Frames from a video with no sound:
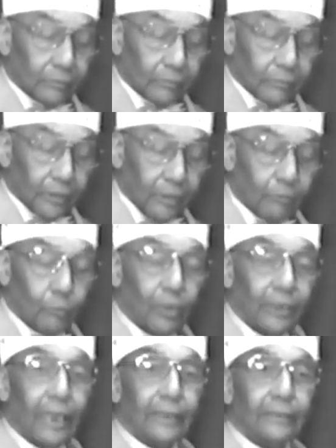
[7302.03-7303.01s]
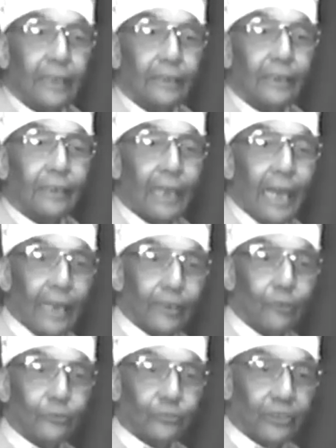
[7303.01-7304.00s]
Everyone I tell a lie
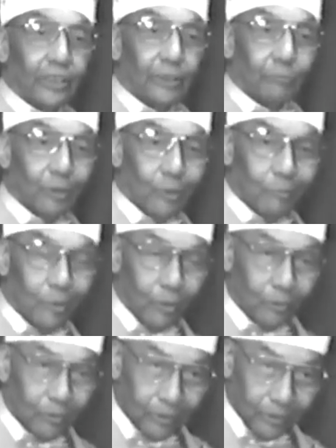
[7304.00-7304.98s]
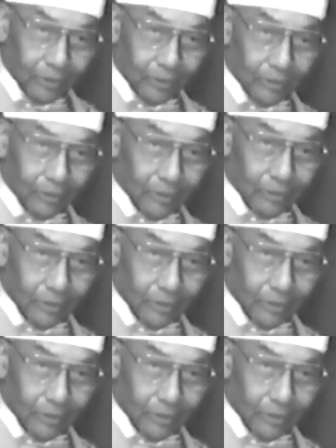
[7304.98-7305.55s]
don't see no more. That's right.